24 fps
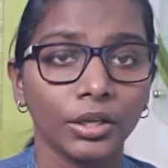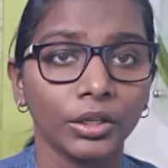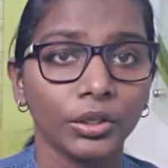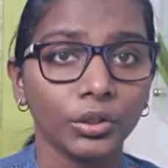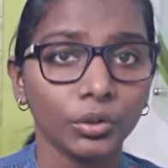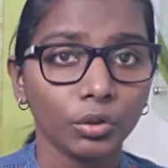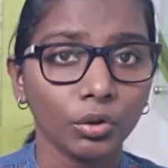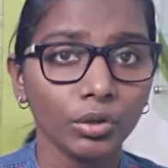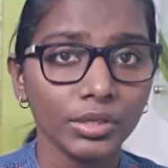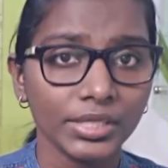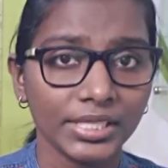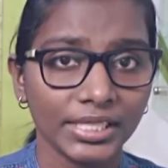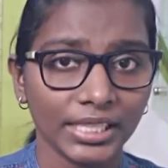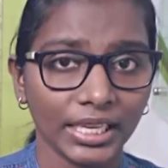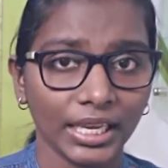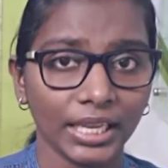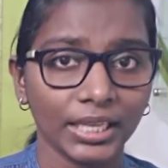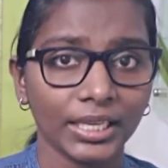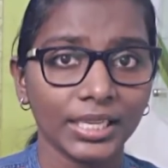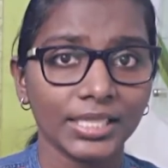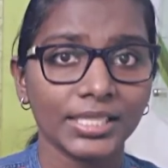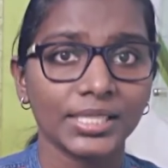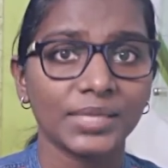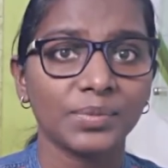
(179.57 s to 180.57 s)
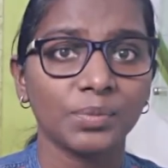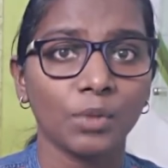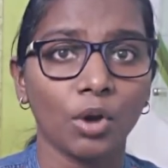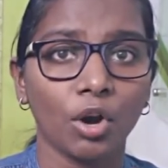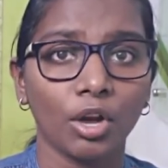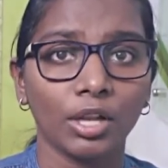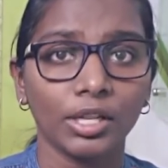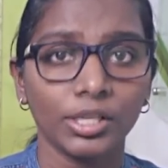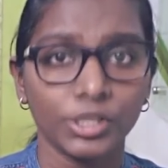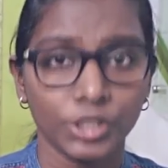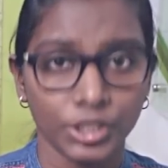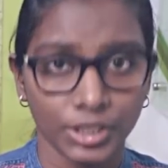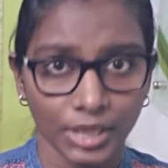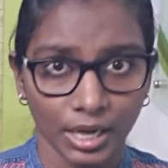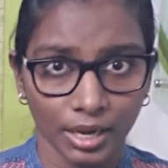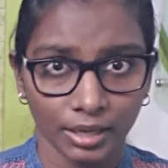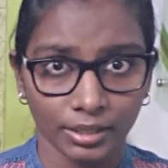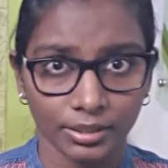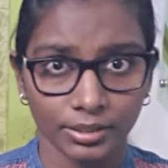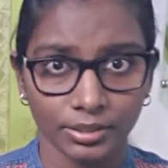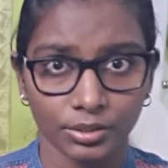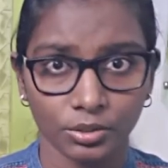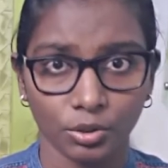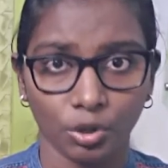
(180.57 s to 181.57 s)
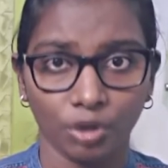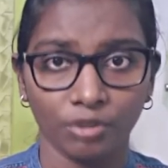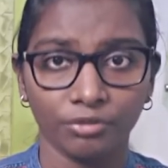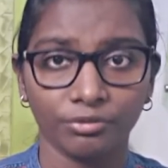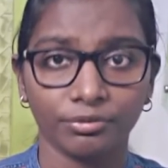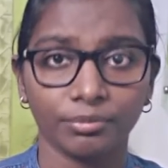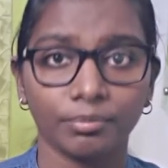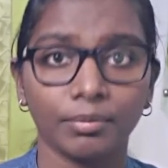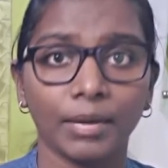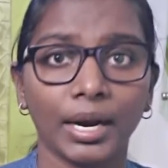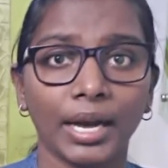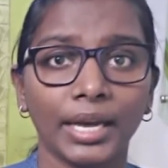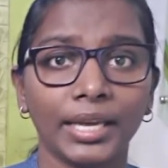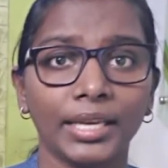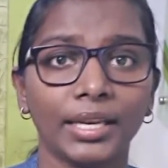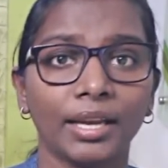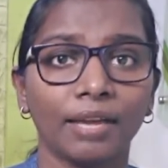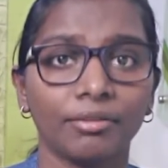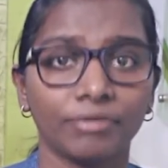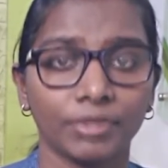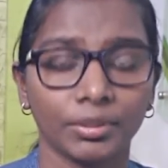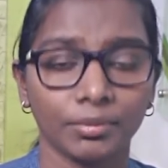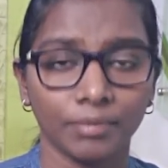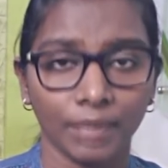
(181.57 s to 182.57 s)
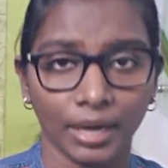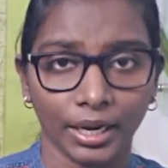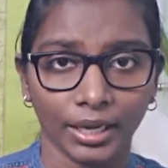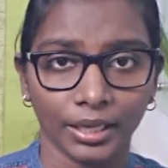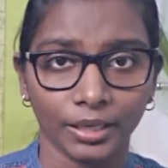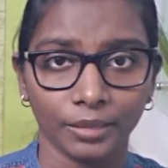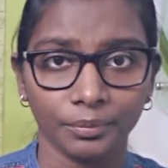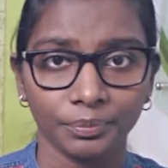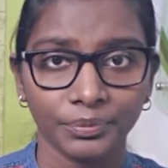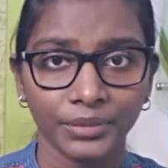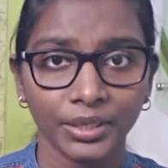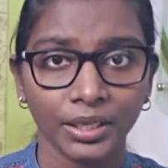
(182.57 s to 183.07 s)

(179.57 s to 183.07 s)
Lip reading: You don't see it as small chunks of mile after mile.